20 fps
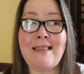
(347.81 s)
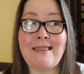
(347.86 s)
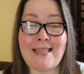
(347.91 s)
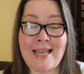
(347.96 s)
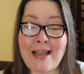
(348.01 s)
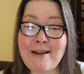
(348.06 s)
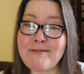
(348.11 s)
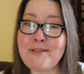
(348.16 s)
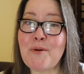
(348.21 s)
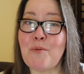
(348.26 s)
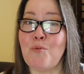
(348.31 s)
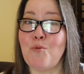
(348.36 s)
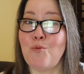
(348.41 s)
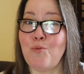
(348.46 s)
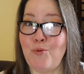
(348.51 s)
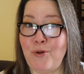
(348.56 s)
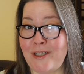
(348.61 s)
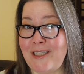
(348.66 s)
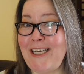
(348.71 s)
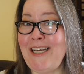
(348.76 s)
they have some
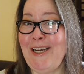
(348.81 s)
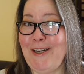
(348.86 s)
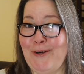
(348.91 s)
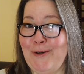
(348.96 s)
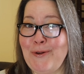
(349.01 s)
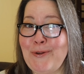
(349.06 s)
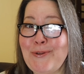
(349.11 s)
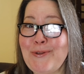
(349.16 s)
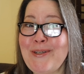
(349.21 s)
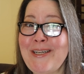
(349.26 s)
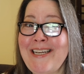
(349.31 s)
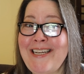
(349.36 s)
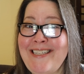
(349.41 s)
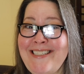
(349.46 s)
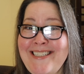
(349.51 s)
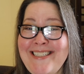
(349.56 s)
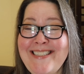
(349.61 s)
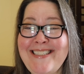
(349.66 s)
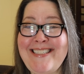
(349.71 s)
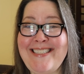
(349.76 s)
really cool
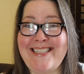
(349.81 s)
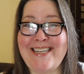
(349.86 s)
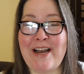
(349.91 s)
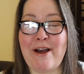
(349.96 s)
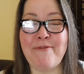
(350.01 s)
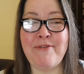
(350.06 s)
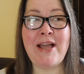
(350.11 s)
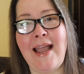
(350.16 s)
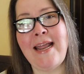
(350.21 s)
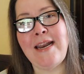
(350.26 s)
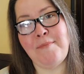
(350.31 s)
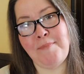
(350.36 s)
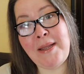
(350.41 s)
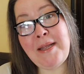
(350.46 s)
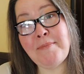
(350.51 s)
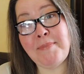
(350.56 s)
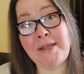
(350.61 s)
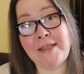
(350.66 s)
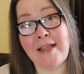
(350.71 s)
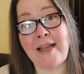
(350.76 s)
kitchen stuff, and it
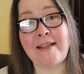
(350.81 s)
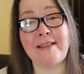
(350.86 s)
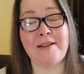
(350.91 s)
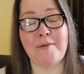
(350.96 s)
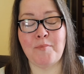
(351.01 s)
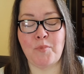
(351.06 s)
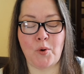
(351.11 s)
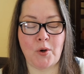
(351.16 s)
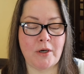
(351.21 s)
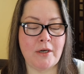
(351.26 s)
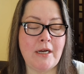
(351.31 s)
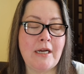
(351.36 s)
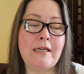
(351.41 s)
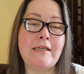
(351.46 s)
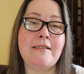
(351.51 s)
made me like them more.